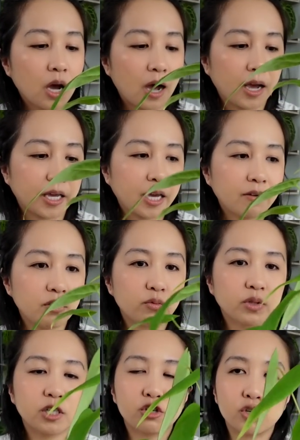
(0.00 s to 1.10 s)
I haven't
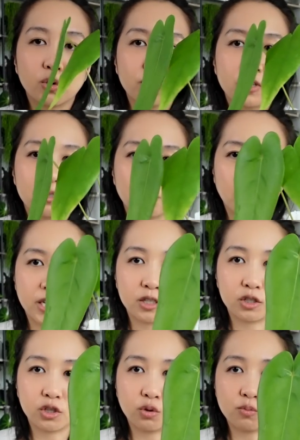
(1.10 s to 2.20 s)
really shown this plant
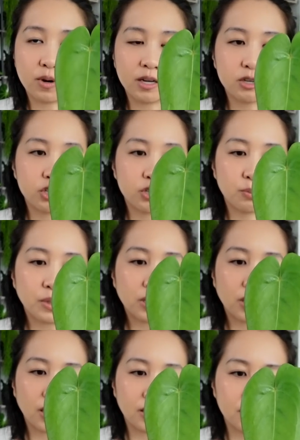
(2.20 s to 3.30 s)
too much
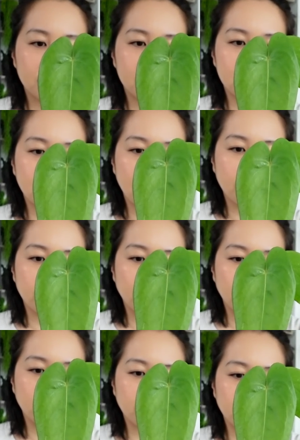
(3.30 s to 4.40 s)
because I don't
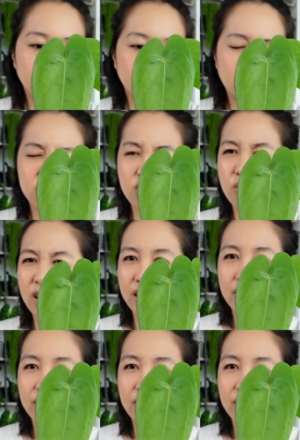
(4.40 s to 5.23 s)
know why I